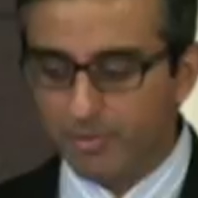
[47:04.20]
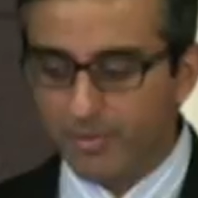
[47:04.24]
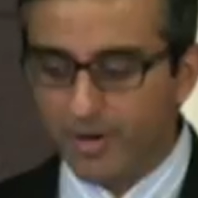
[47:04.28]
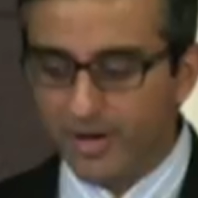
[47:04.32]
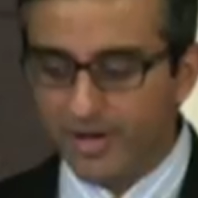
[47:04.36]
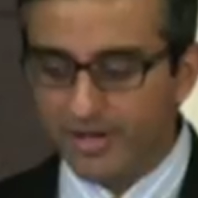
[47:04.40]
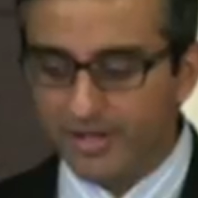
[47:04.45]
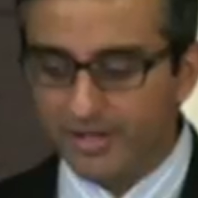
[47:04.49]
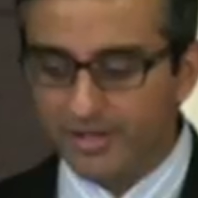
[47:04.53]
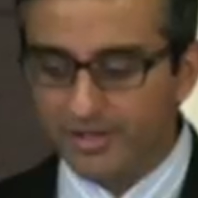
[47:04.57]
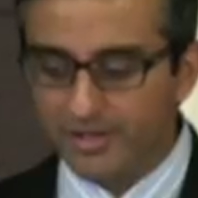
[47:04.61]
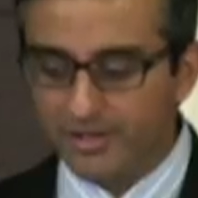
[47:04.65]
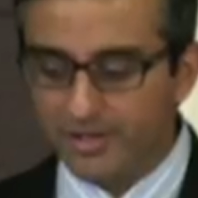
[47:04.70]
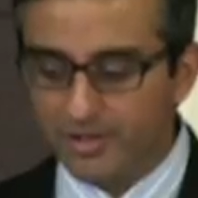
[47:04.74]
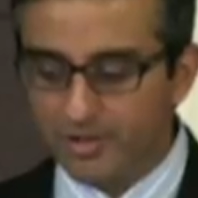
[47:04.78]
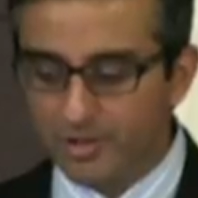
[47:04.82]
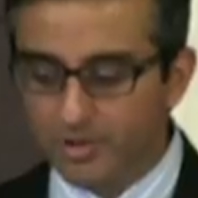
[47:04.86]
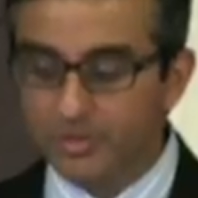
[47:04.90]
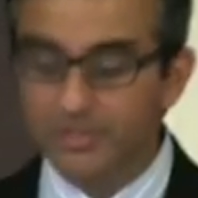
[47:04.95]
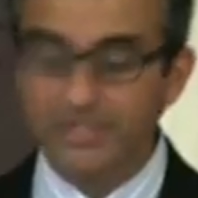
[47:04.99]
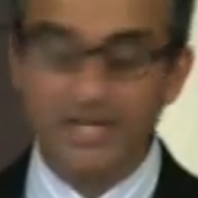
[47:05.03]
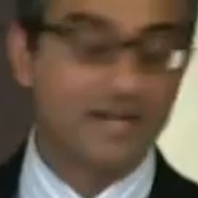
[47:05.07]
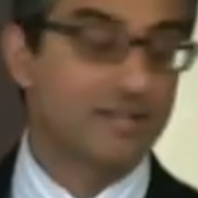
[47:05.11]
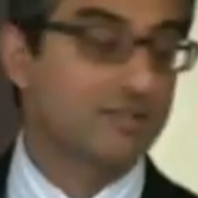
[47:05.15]
Mubarak,
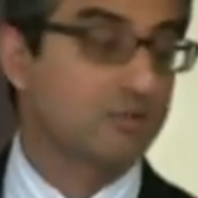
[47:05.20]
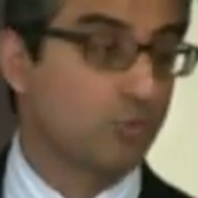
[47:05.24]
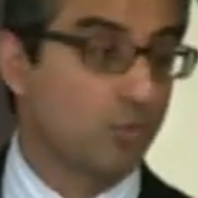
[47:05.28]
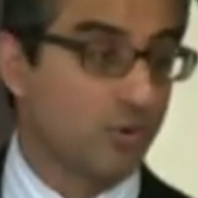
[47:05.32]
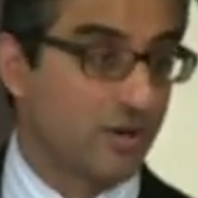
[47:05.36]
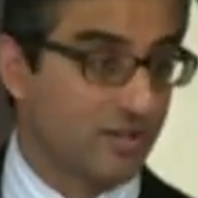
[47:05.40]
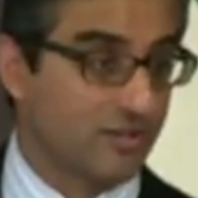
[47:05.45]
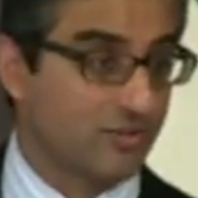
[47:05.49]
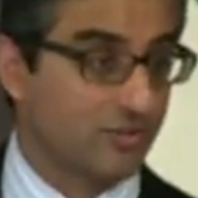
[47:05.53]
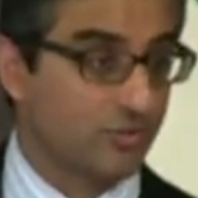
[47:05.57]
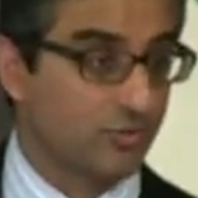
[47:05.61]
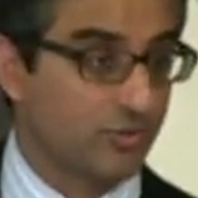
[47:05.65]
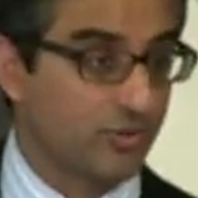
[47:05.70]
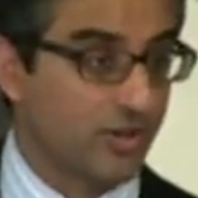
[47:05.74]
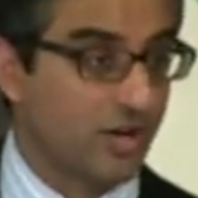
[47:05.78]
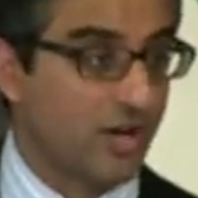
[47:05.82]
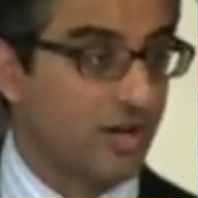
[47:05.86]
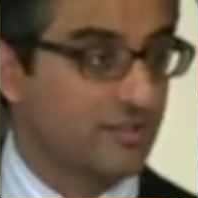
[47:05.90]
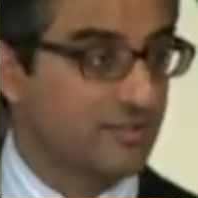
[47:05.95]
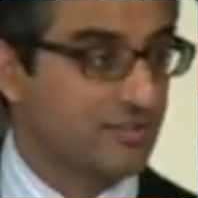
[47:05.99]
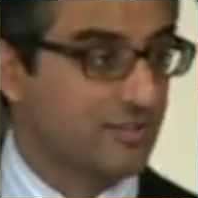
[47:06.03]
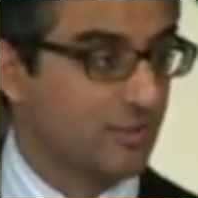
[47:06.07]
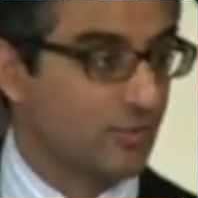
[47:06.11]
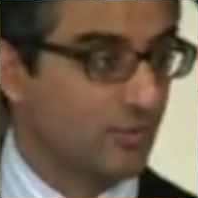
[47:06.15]
who does work through the
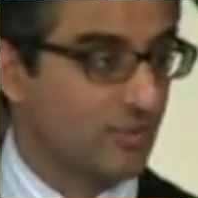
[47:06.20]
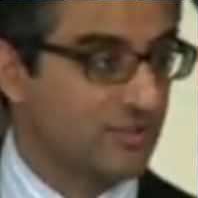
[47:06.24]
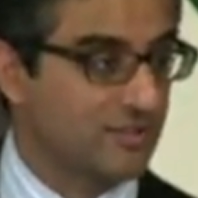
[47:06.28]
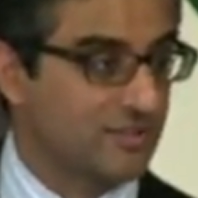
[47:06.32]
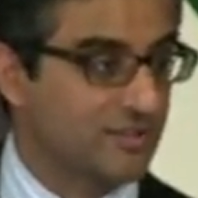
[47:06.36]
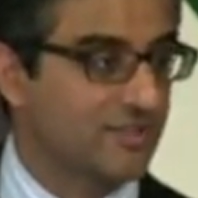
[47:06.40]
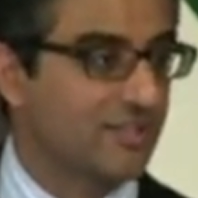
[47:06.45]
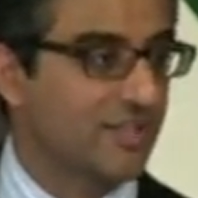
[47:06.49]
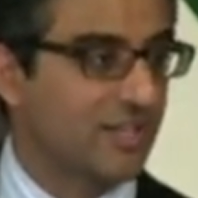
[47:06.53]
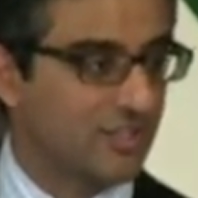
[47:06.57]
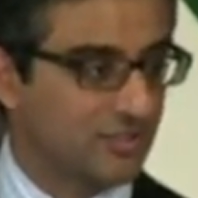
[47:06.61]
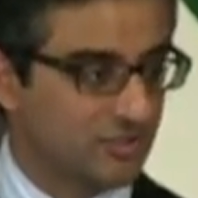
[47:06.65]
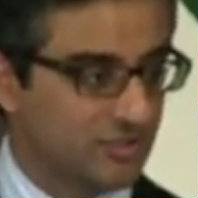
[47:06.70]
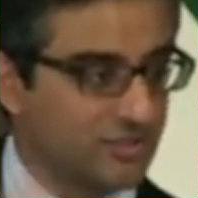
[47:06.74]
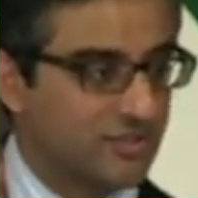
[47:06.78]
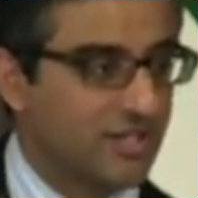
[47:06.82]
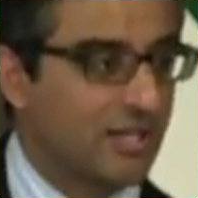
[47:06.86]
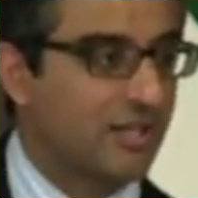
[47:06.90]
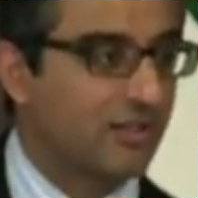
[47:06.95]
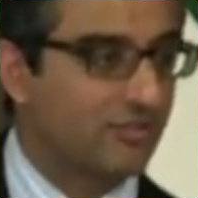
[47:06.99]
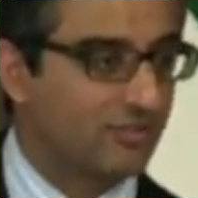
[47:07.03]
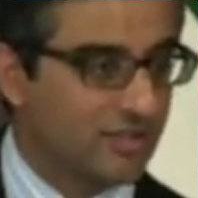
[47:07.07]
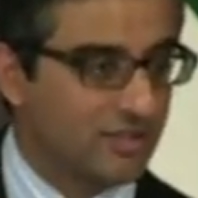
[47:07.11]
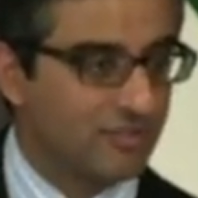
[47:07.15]
consequences. And I'll just
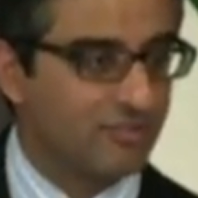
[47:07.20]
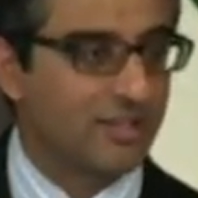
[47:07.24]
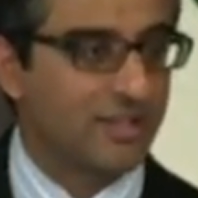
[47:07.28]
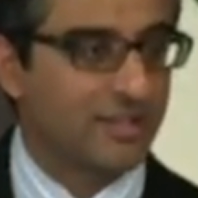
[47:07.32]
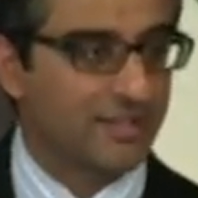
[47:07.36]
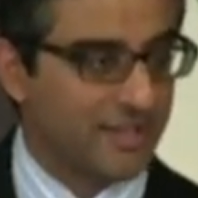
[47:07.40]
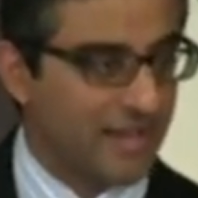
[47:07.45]
kind of leave it